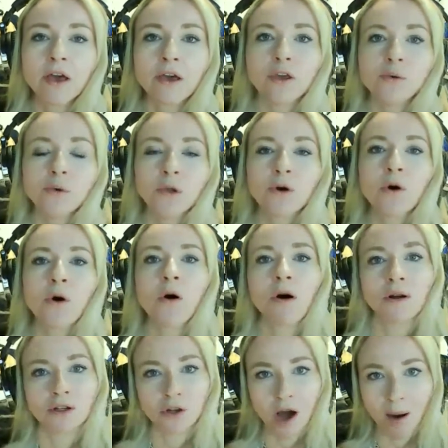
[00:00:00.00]
you will go
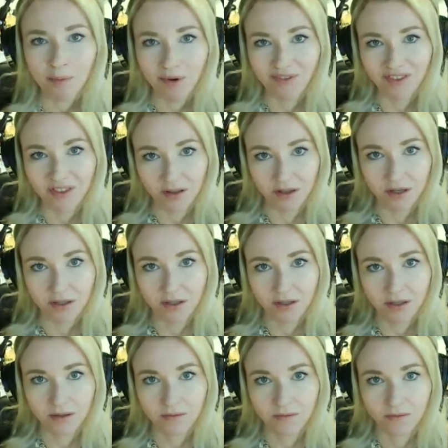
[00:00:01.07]
on top of the
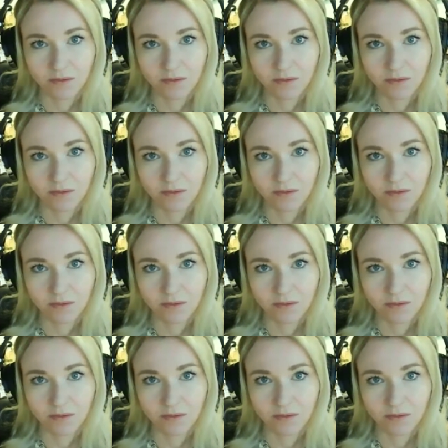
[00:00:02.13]
list.